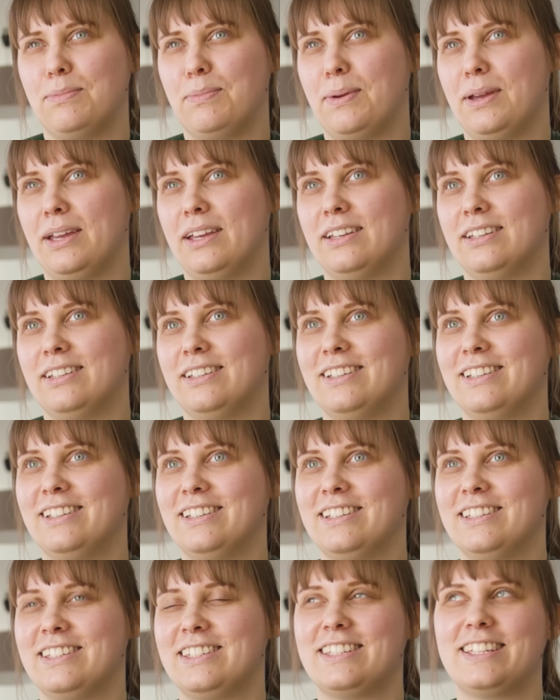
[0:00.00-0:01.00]
bit
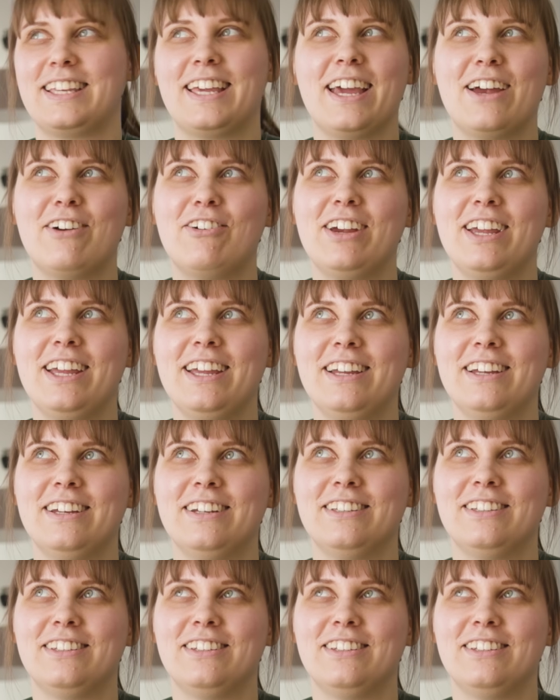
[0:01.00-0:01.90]
scary,